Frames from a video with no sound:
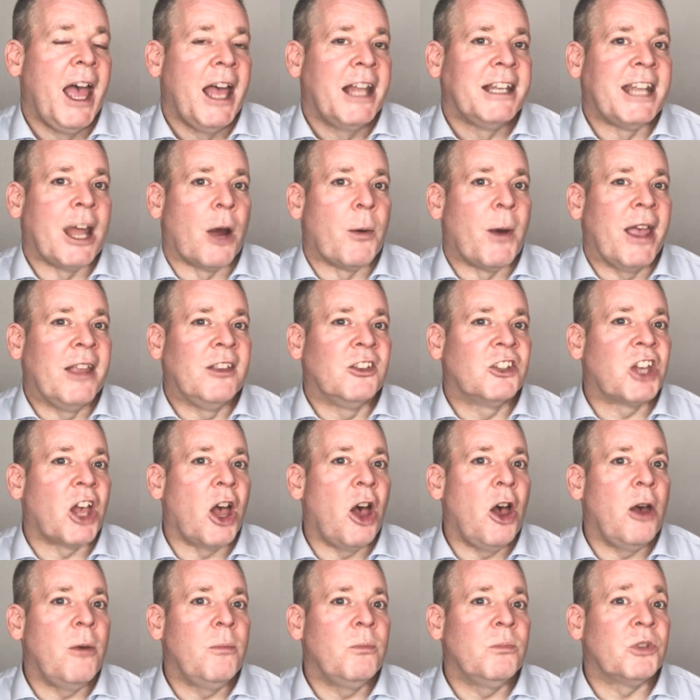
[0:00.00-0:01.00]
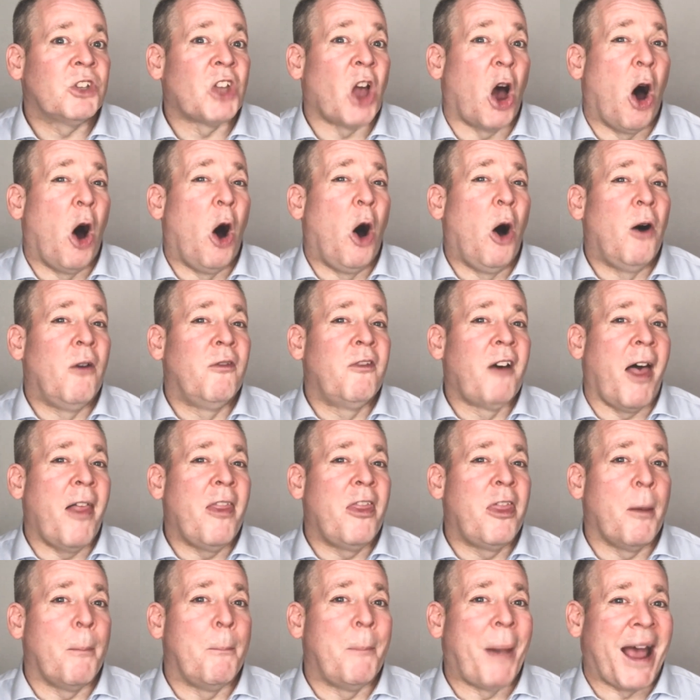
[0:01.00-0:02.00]
Now, in terms of
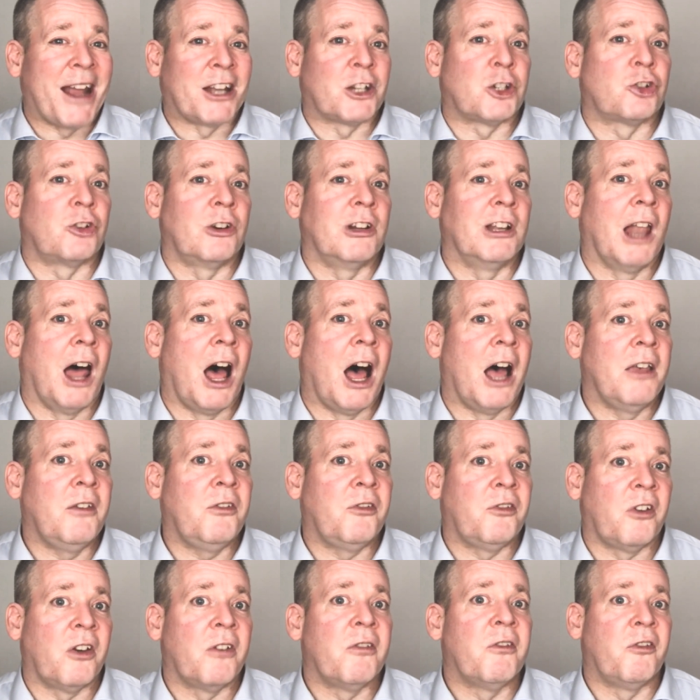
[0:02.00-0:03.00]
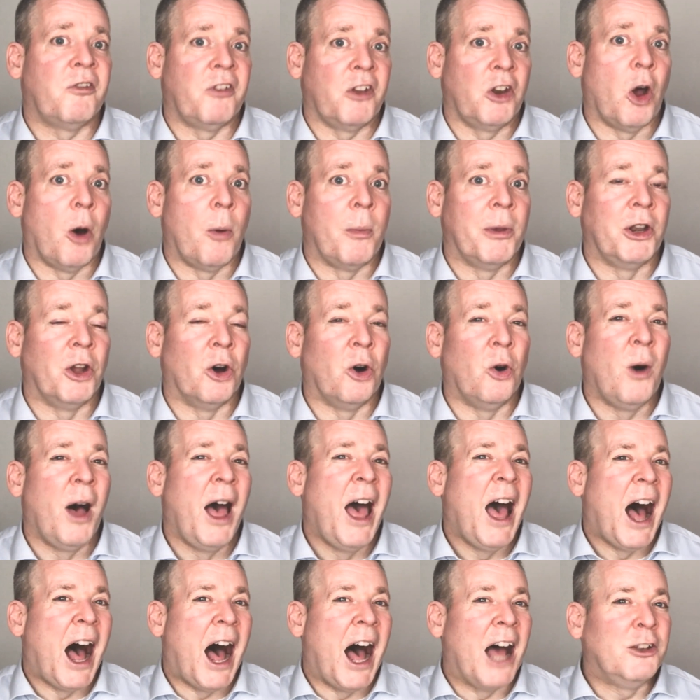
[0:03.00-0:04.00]
the battery life, phenomenal.
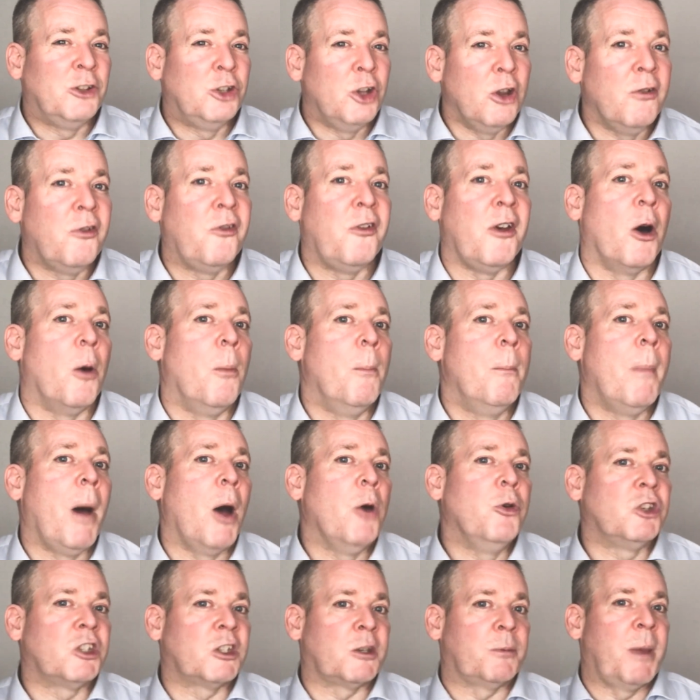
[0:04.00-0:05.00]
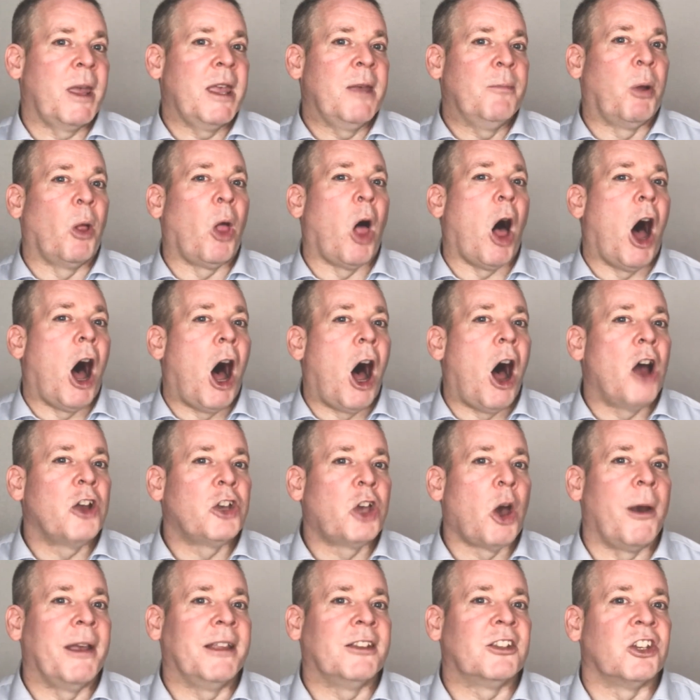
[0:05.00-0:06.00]
I do feel most people are
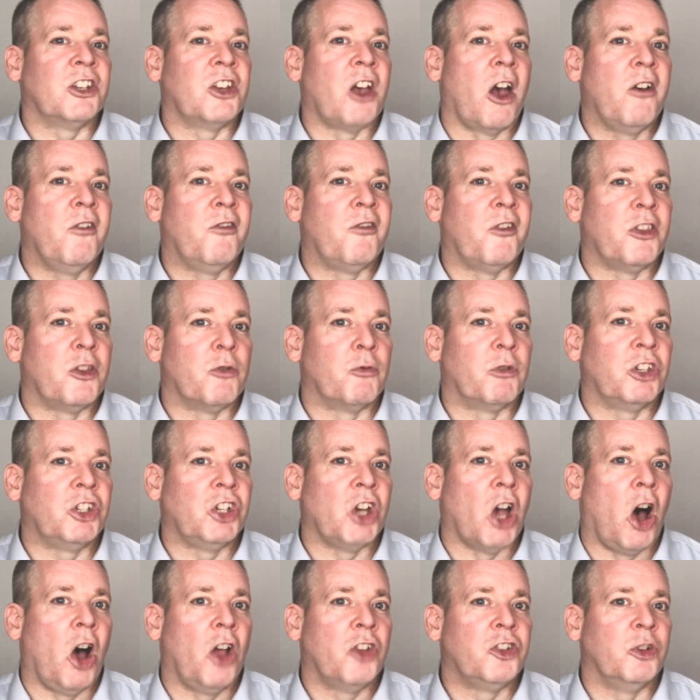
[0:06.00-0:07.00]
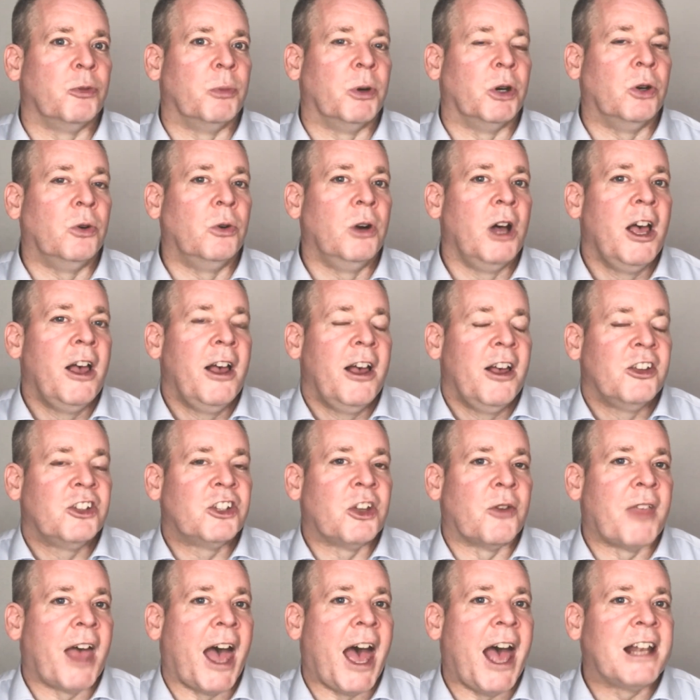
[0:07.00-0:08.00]
going to go for the rechargeable.
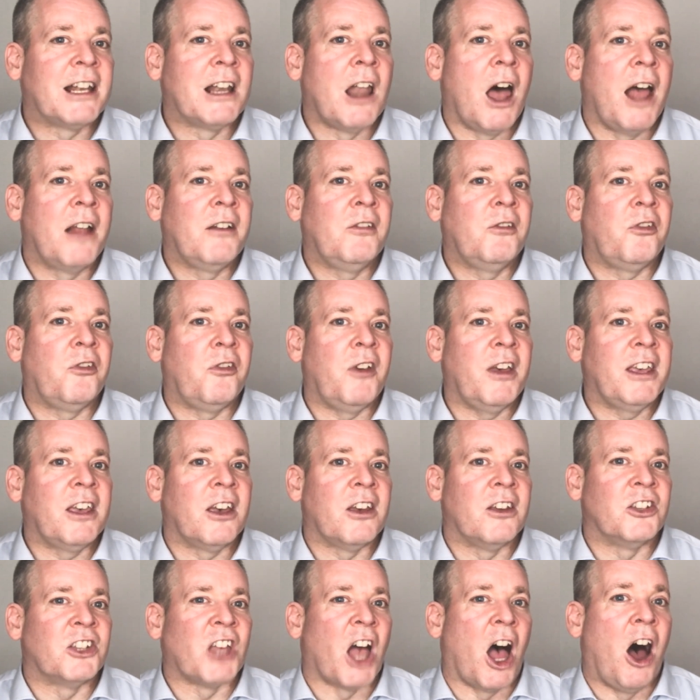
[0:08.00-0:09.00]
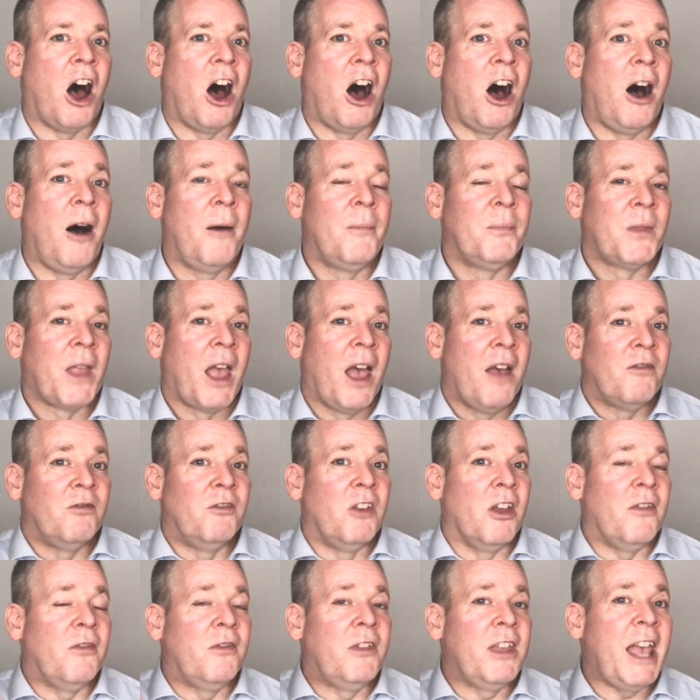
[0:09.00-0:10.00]
So the headline figures are
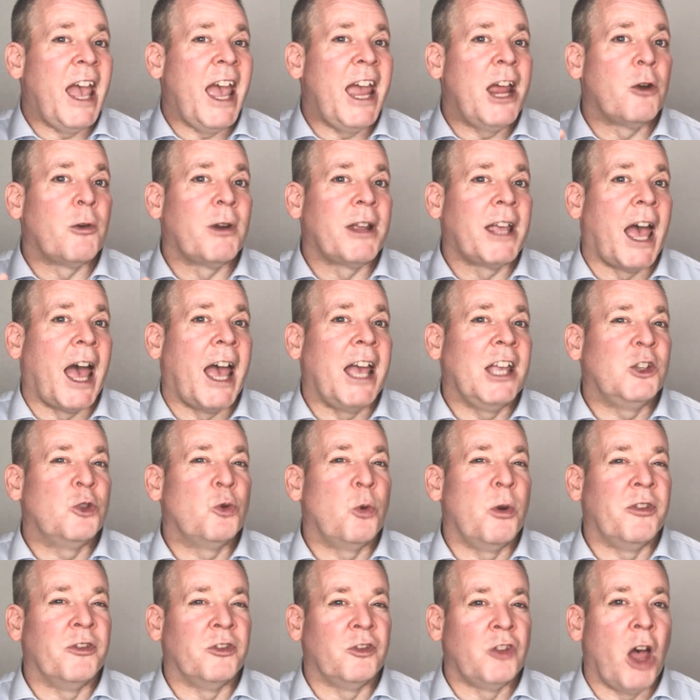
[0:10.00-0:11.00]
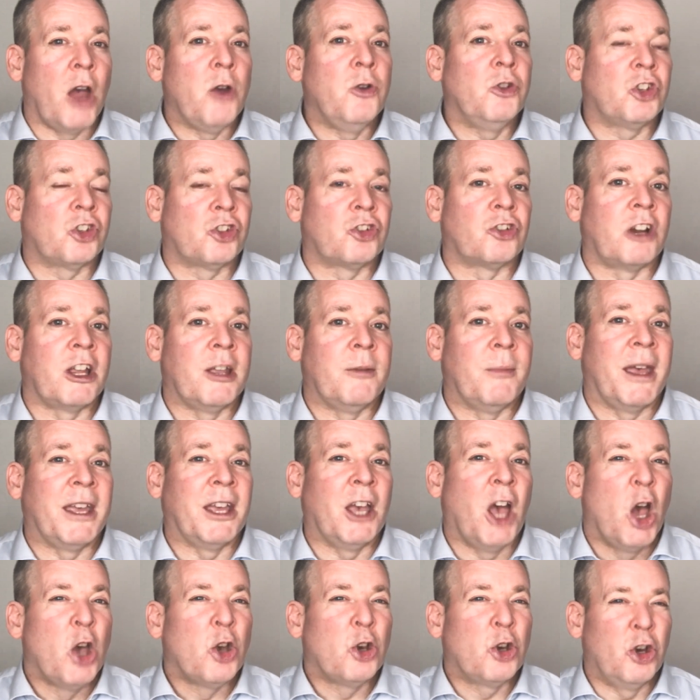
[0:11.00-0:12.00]
that the hearing aids with no
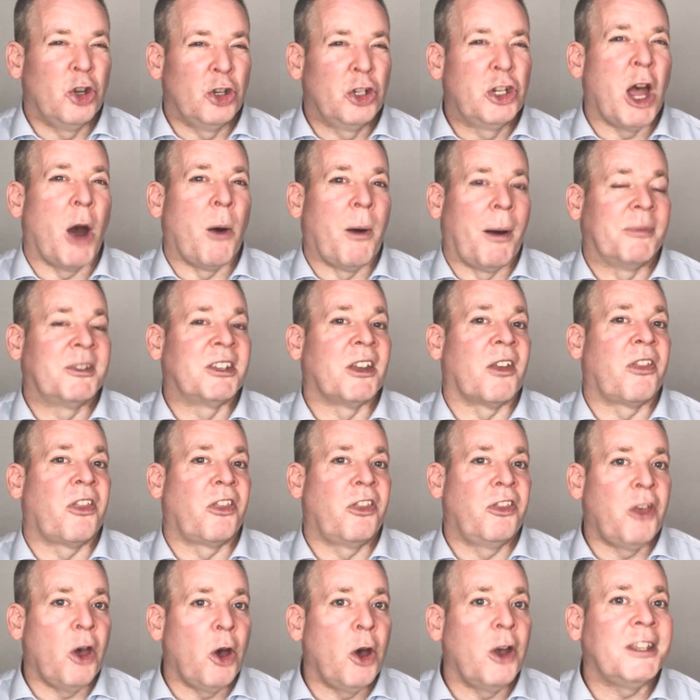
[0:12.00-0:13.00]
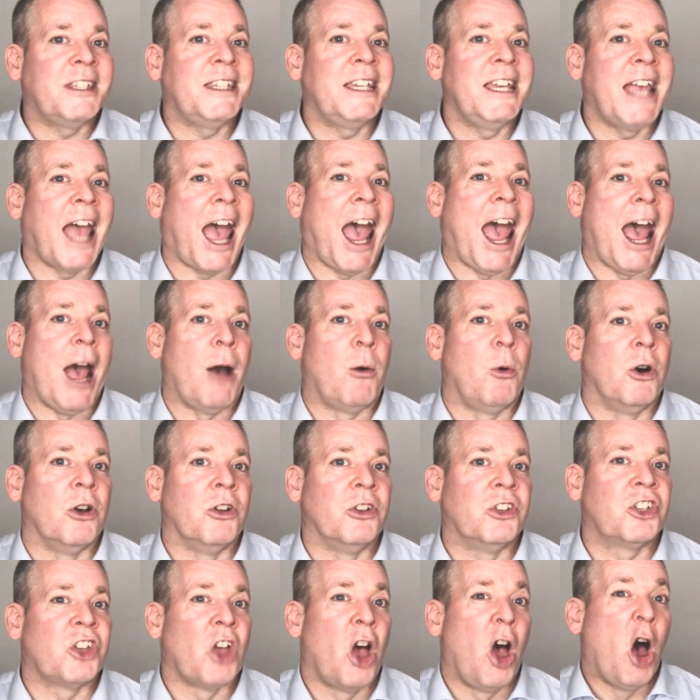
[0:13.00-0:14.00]
streaming could go up to 30
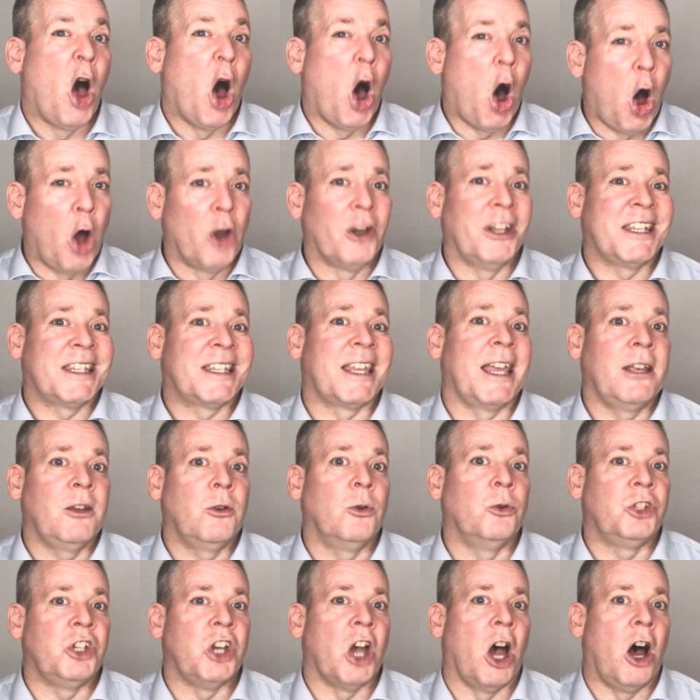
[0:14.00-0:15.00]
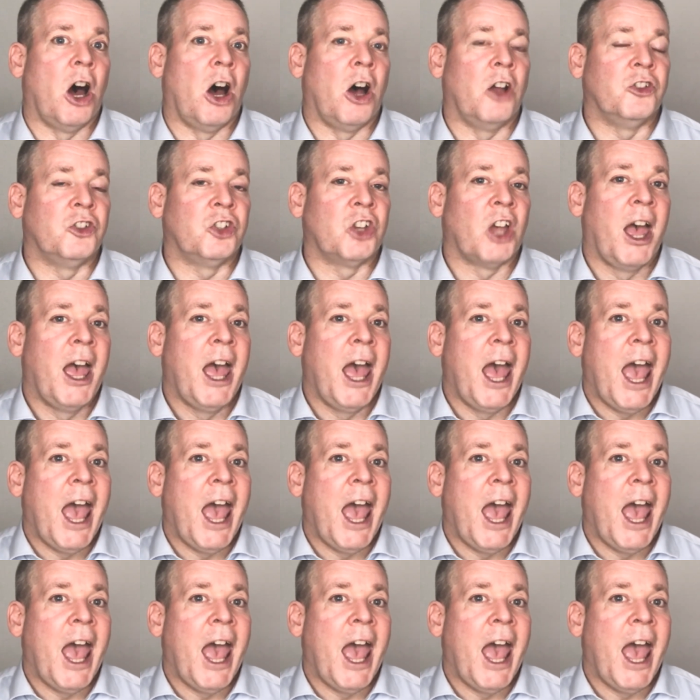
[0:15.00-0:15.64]
hours on a single charge.